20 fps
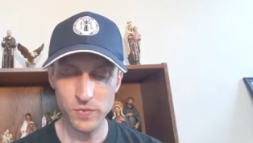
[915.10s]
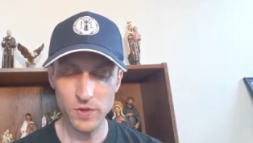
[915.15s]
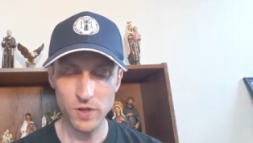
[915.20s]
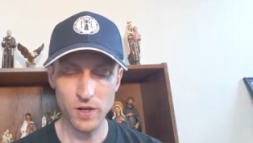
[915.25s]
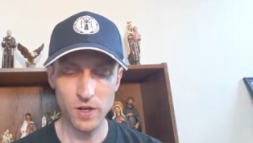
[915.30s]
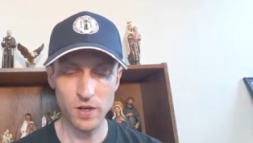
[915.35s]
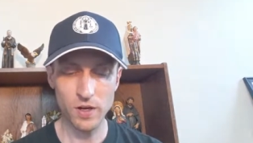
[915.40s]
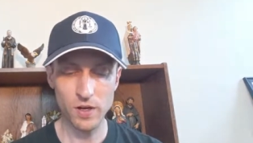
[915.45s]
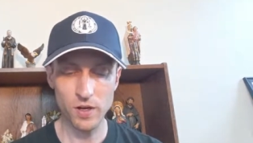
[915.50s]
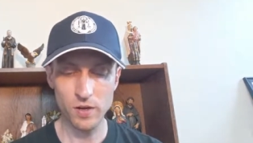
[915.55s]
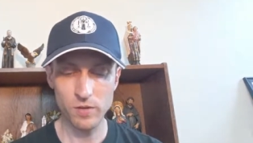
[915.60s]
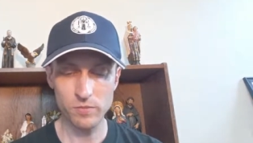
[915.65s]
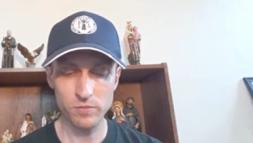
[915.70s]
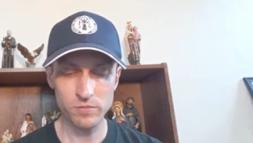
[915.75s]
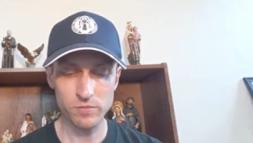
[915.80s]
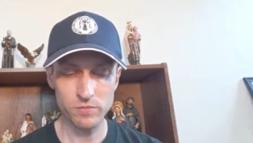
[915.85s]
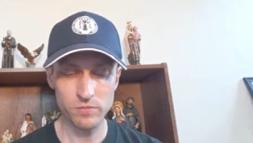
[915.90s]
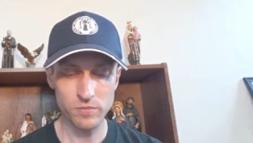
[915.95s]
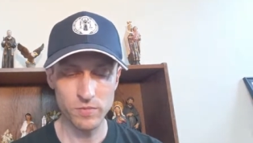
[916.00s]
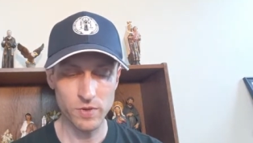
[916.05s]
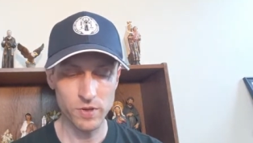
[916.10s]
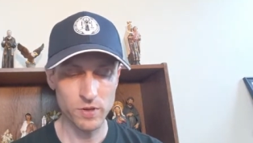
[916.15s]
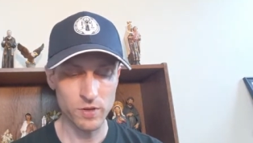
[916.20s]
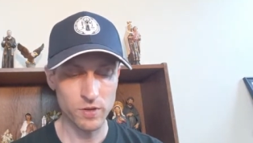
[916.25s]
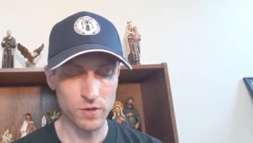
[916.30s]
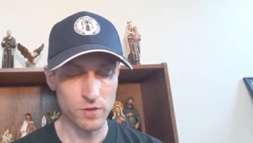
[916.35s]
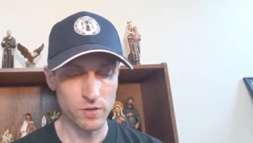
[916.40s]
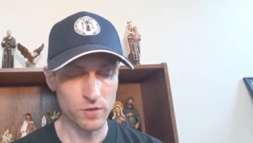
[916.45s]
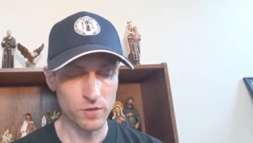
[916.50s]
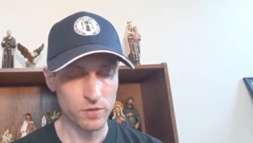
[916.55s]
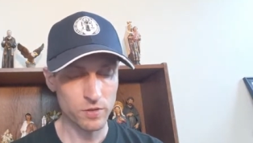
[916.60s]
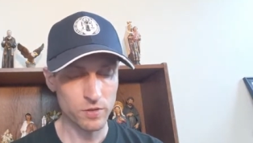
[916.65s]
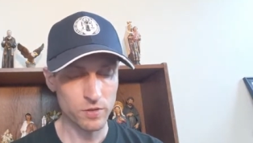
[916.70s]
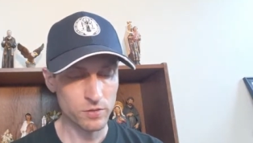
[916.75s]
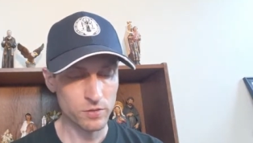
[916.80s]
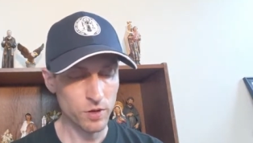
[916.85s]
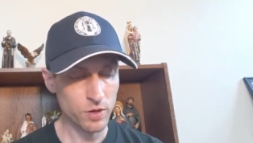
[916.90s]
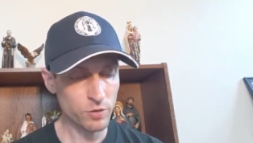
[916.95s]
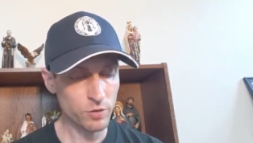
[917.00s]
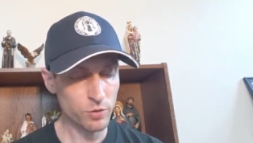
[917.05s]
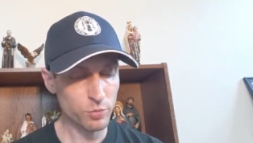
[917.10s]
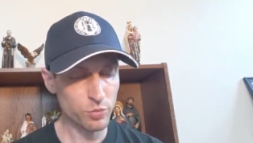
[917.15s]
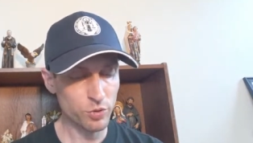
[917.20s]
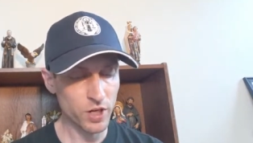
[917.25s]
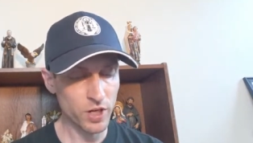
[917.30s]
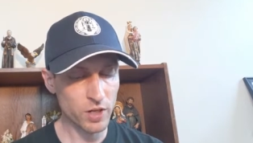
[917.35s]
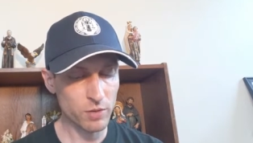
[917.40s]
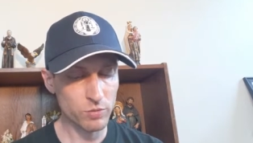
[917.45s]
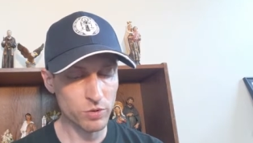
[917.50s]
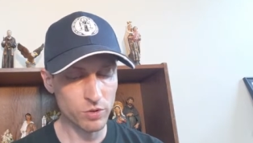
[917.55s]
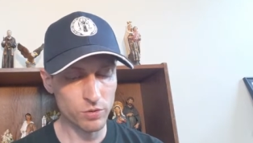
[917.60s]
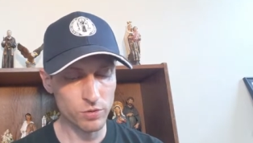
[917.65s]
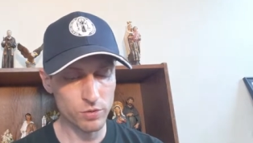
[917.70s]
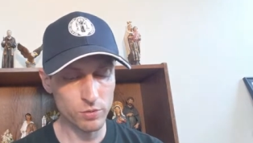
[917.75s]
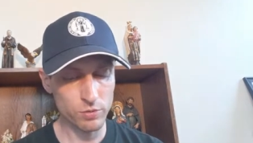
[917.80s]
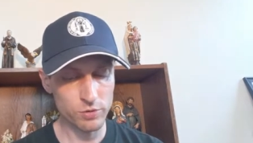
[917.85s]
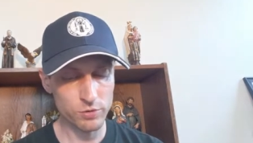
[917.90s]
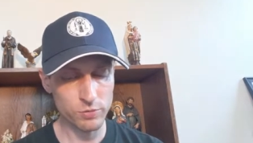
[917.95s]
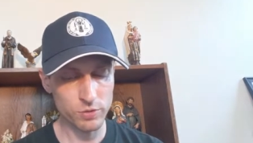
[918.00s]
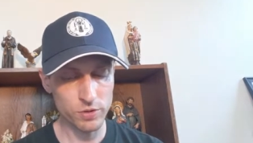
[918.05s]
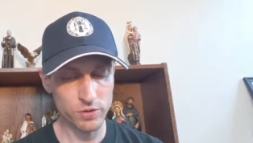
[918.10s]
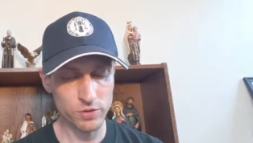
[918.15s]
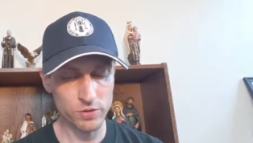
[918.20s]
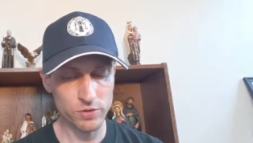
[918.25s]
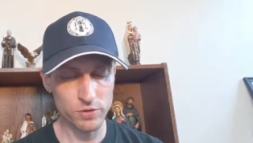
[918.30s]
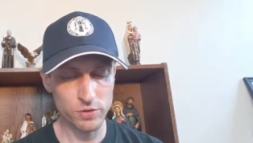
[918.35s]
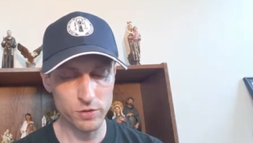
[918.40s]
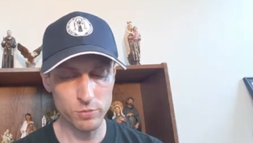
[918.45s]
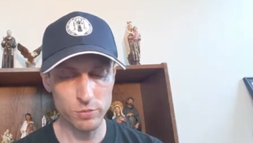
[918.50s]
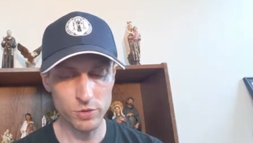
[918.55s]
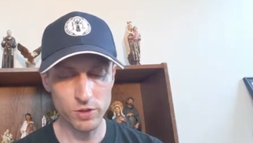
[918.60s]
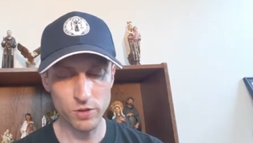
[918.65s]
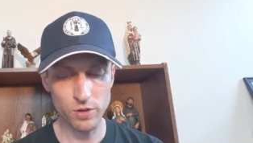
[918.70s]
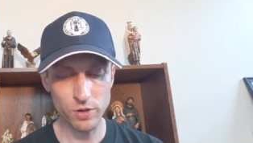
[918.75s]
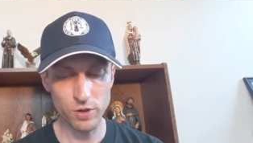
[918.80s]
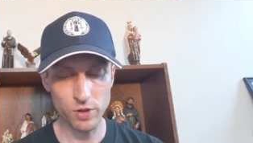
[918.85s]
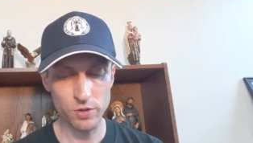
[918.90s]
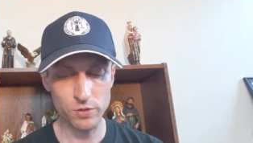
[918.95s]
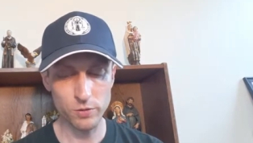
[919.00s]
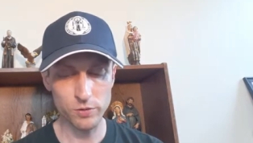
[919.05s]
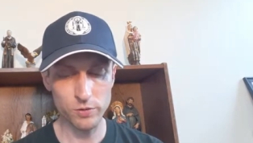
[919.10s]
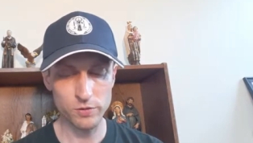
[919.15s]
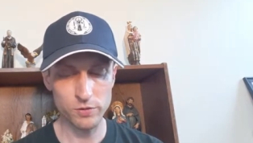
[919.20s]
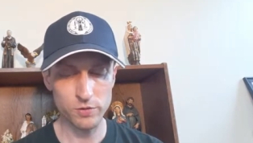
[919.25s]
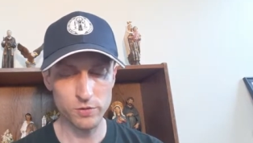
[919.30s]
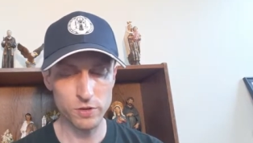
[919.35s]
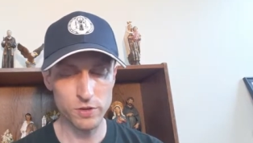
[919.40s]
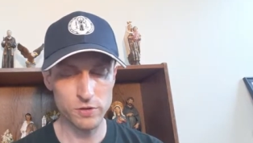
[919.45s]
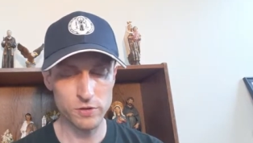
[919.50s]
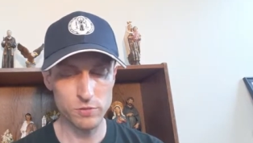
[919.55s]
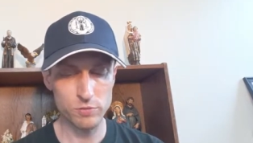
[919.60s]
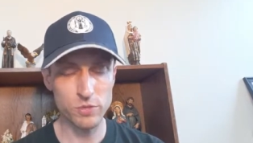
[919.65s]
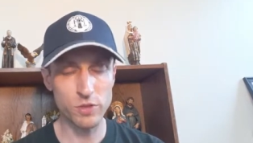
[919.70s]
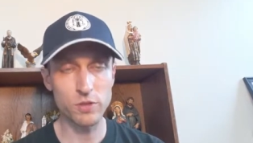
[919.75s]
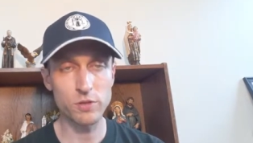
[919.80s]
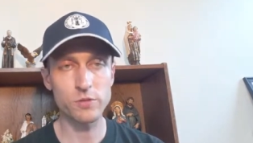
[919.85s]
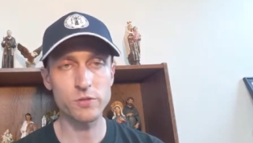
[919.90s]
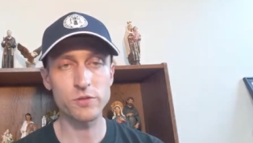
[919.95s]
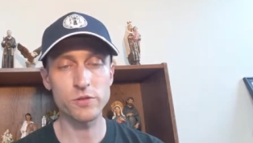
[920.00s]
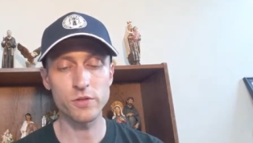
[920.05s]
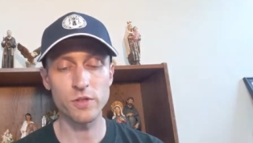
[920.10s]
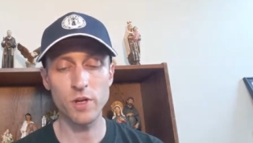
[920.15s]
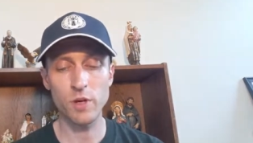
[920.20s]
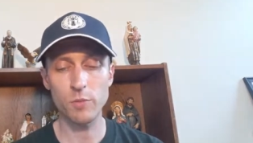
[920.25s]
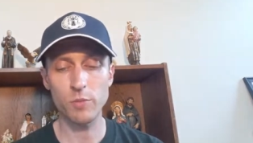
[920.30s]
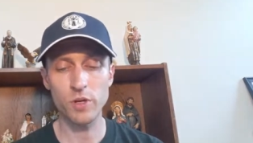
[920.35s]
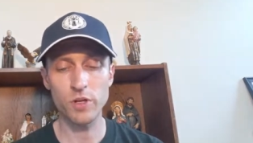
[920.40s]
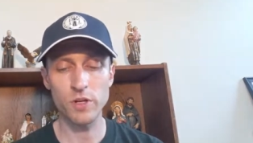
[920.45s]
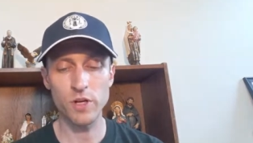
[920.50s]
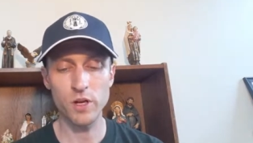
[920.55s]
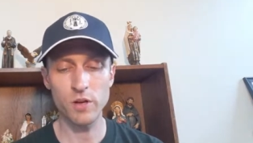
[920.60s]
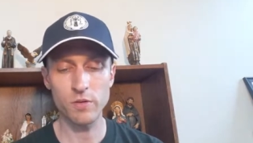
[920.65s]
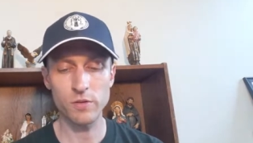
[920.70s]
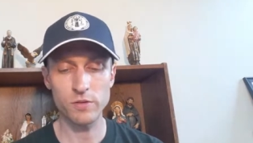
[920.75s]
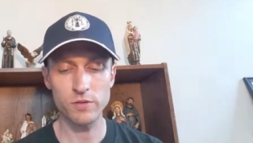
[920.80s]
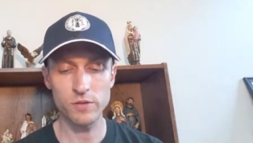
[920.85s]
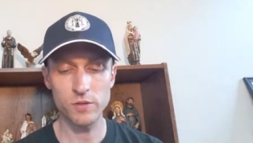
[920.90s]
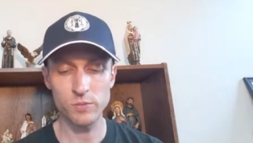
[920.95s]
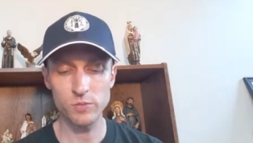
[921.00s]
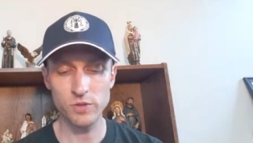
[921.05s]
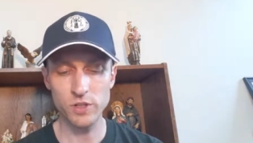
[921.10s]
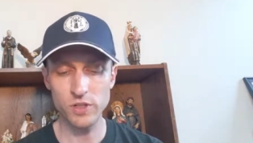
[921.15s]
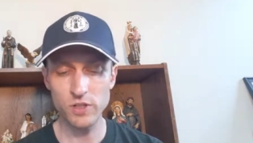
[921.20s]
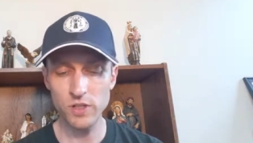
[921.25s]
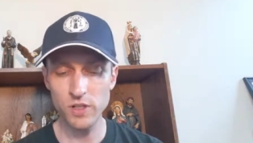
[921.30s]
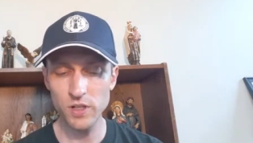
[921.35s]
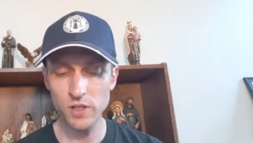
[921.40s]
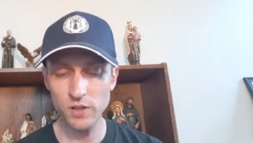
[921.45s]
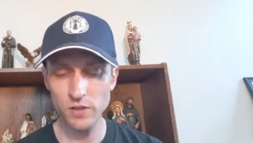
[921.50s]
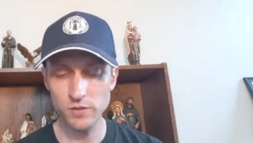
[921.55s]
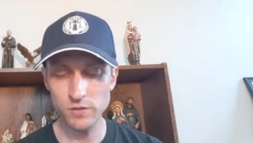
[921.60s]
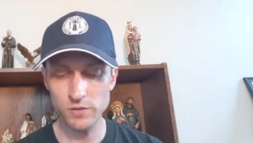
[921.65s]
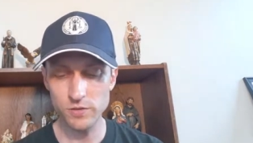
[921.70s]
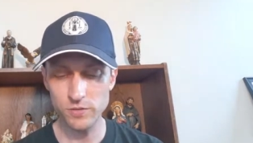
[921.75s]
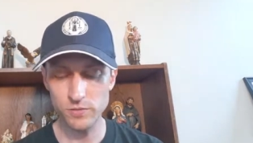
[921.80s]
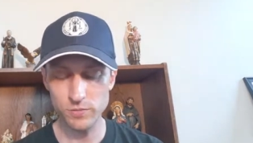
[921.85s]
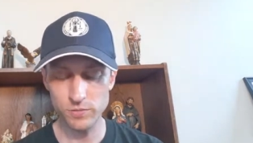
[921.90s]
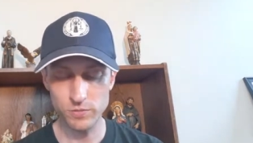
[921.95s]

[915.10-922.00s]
Um, Cardinal Brandmuller was one of the dubia cardinals, so he should be used to that by now, and it seems like he is.